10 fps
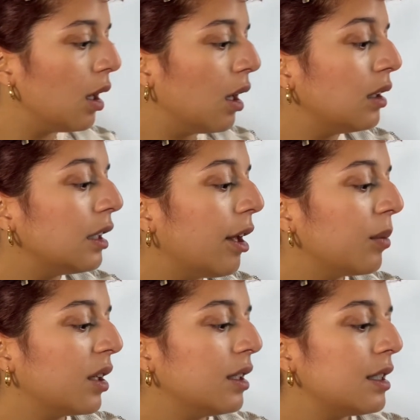And now I'm
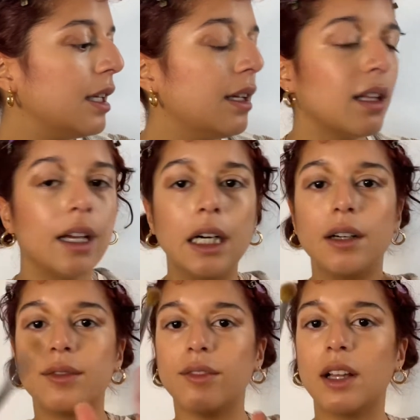gonna take like a
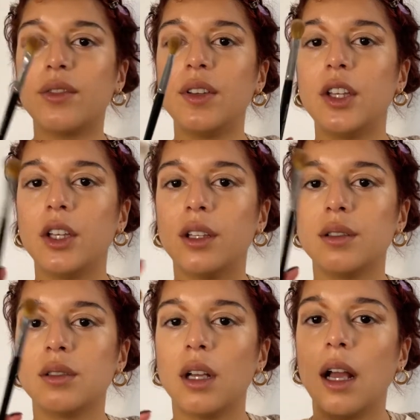fluffy,
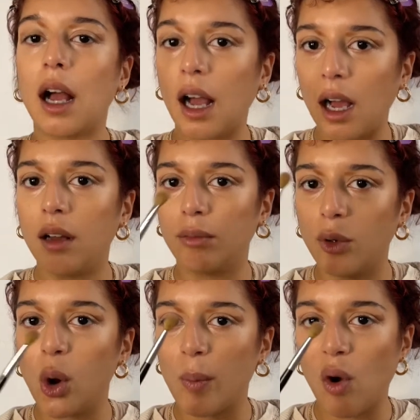
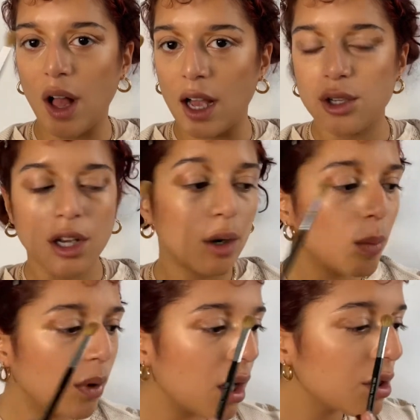normal eyeshadow
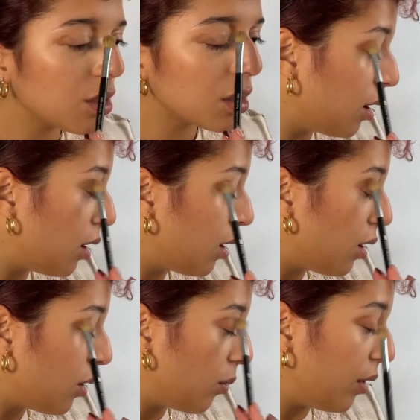brush
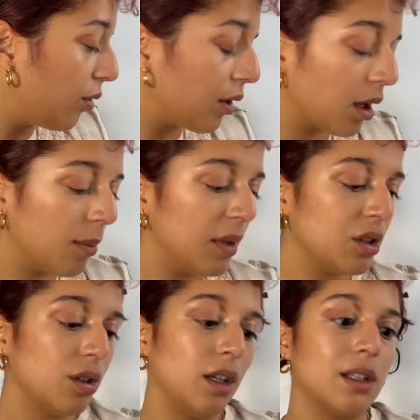with, make
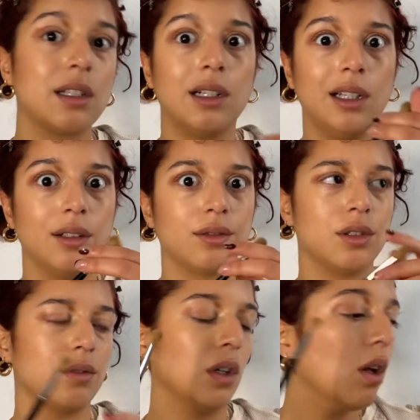sure that it's clean
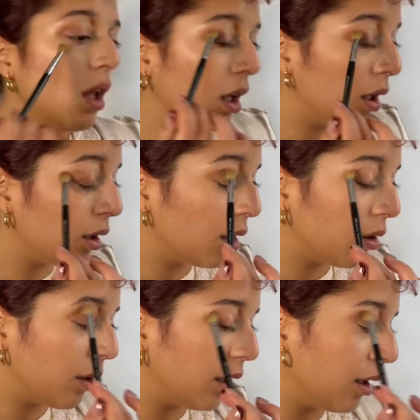first of all, and
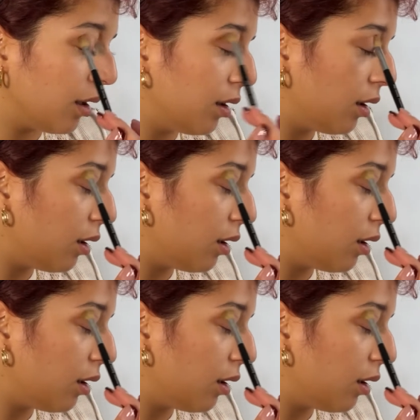go in.